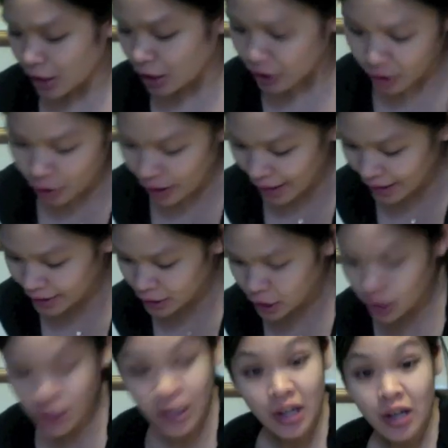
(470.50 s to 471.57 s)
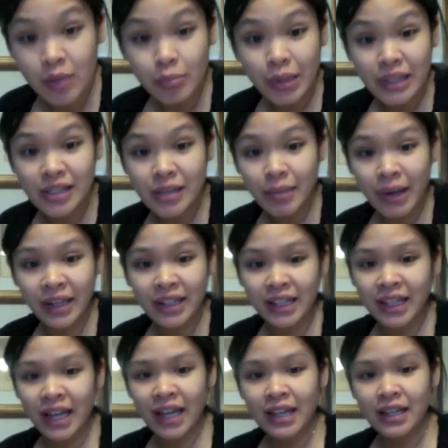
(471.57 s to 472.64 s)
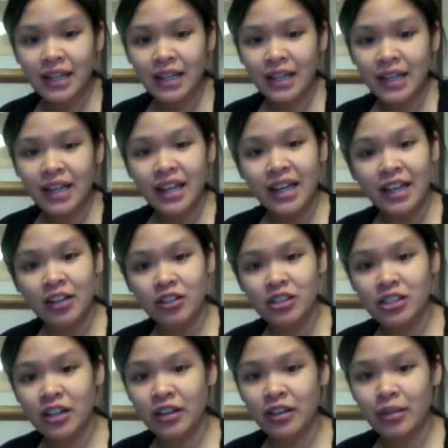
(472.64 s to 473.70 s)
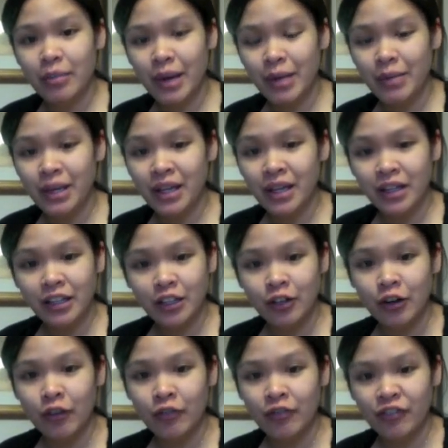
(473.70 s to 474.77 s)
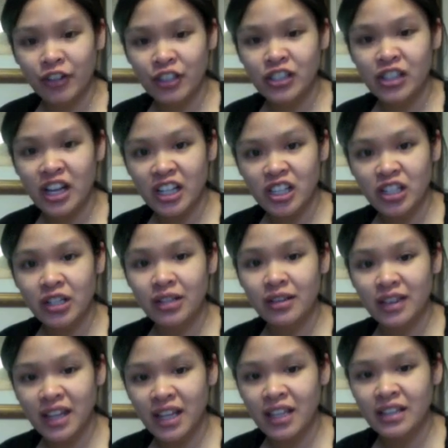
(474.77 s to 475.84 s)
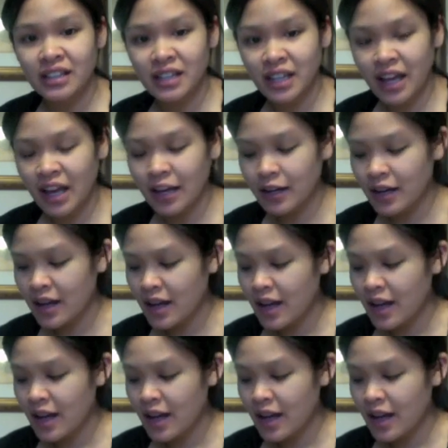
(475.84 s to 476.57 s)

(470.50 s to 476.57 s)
Go ahead and just press the button again. It'll start the baby, first suction things again.